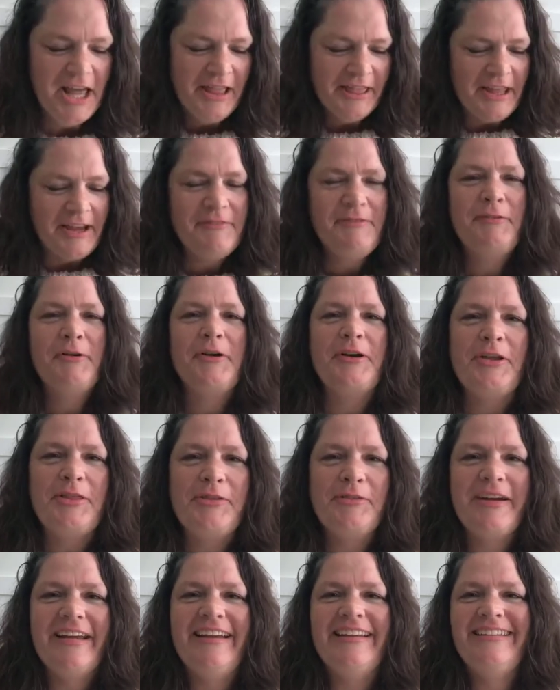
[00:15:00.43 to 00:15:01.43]
Line
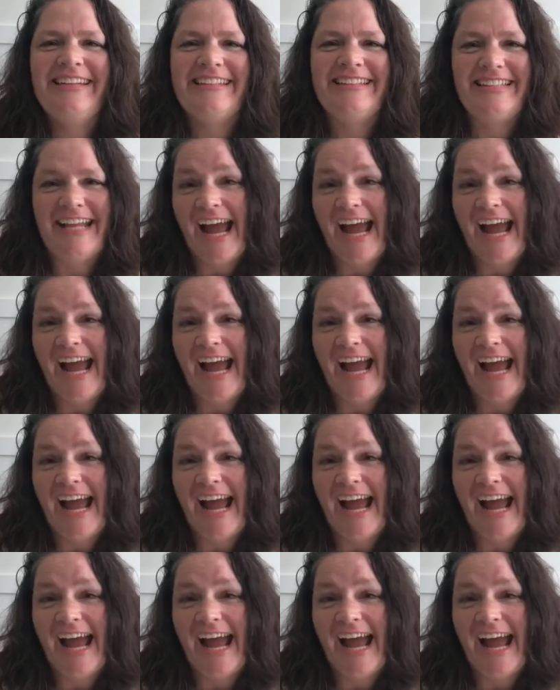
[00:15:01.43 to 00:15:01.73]
43 is his